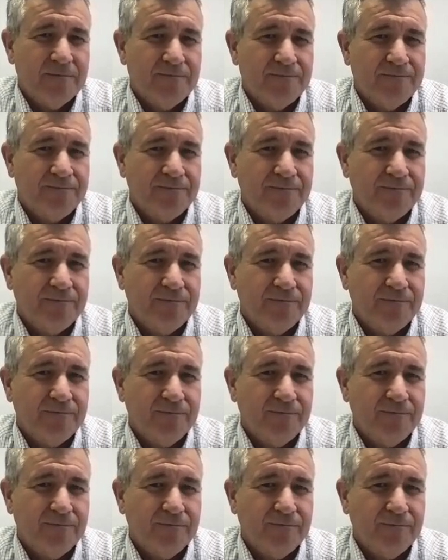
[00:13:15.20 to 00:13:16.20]

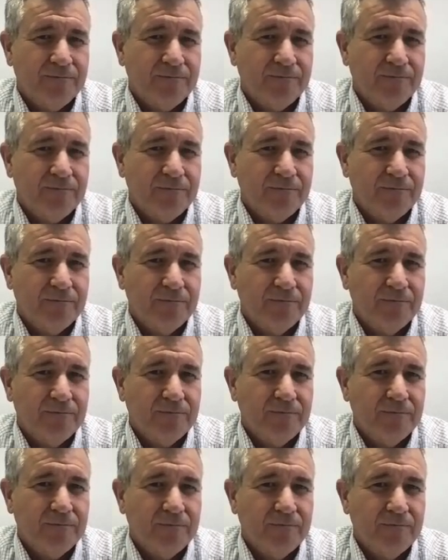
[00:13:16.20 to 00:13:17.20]

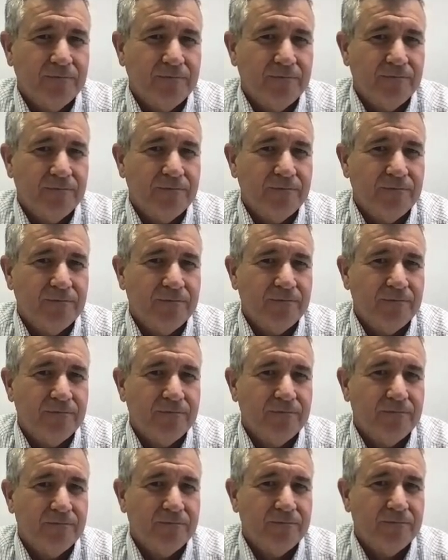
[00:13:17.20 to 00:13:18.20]

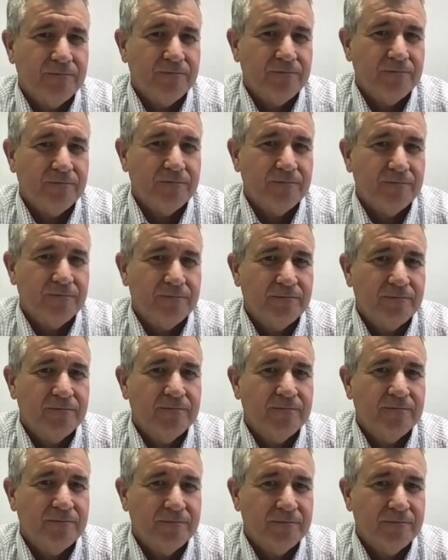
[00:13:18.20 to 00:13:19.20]

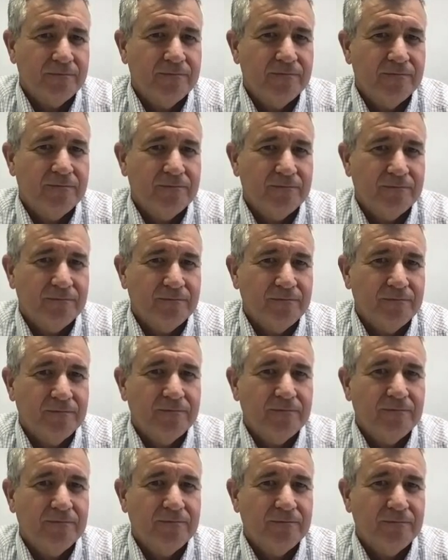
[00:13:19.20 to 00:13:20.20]

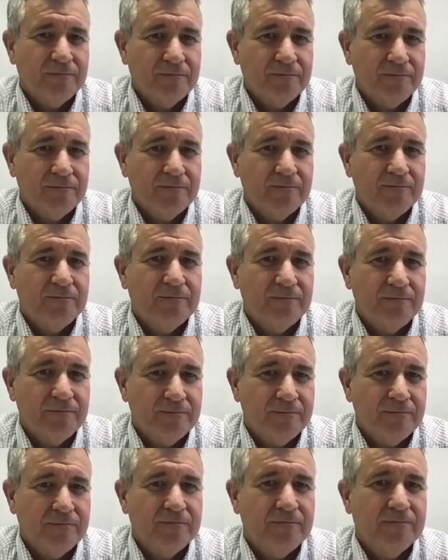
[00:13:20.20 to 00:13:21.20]

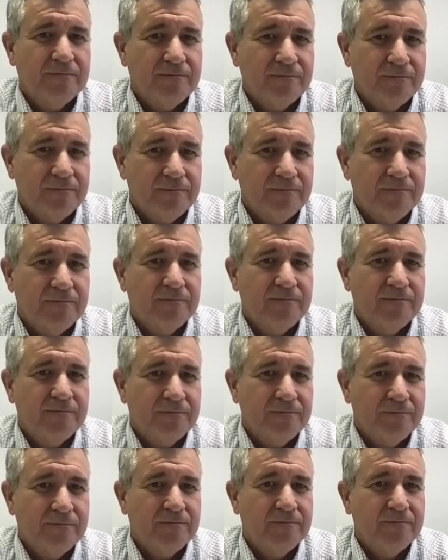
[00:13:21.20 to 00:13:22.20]

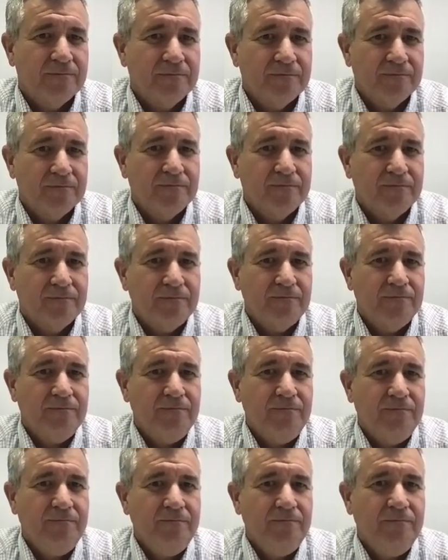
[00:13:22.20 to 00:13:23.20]
(not speaking)